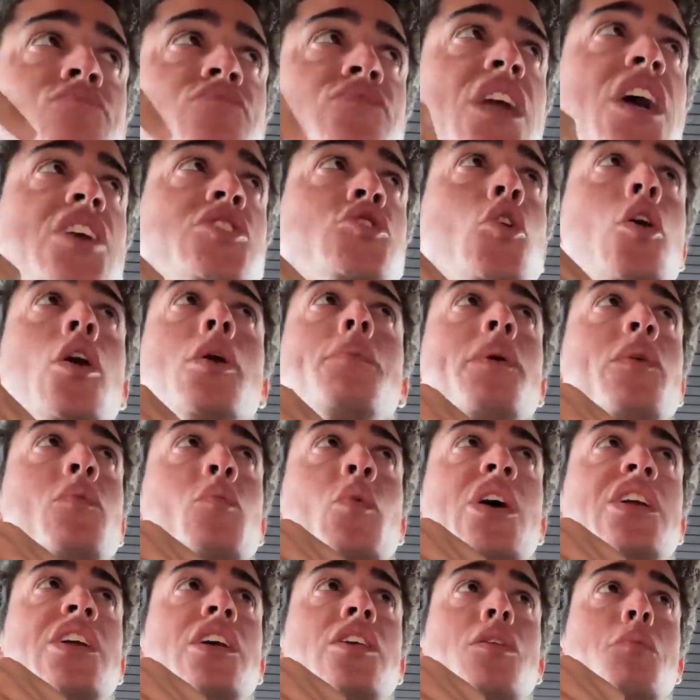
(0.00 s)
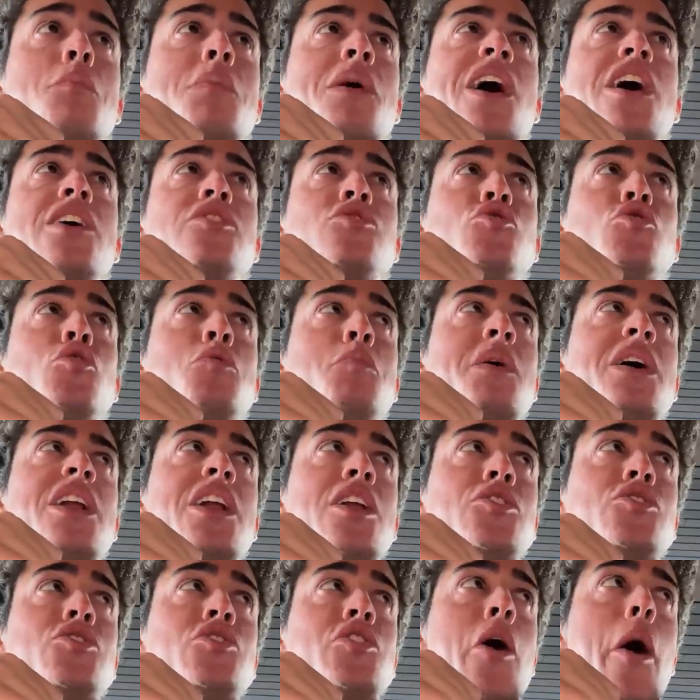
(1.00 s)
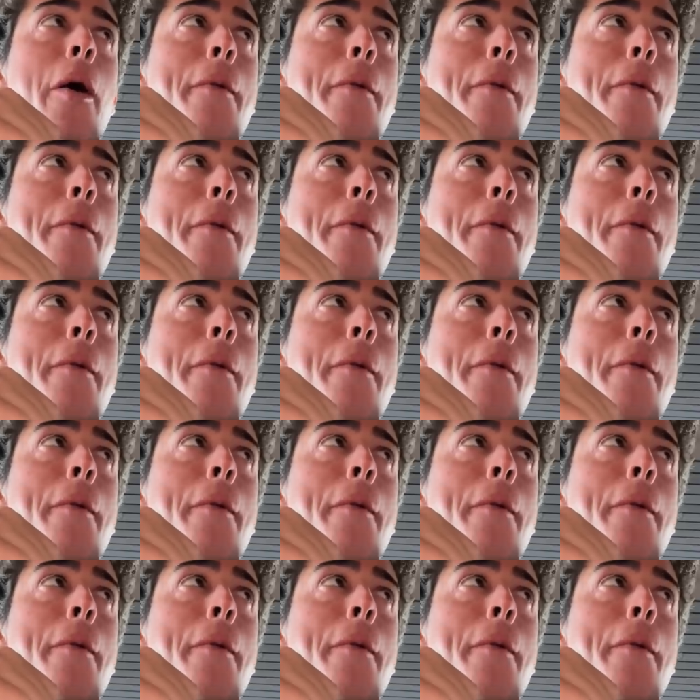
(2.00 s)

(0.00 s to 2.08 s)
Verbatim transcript: It's only been windy the past 2 minutes.